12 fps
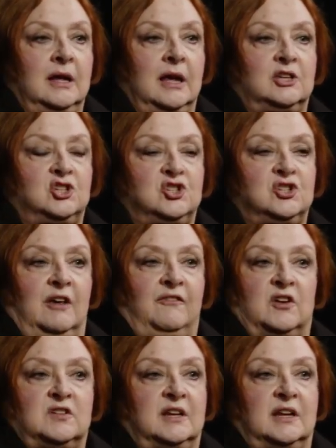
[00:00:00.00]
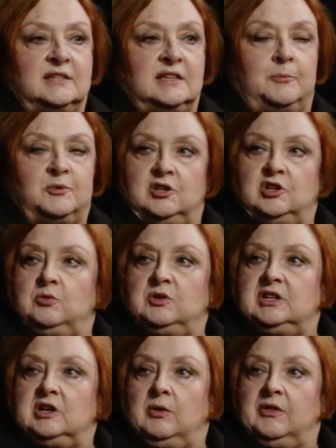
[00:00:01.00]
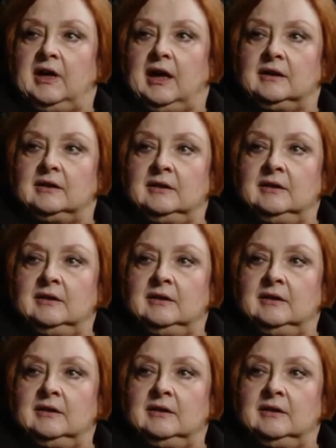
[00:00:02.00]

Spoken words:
If there's an exception, you would deal with that.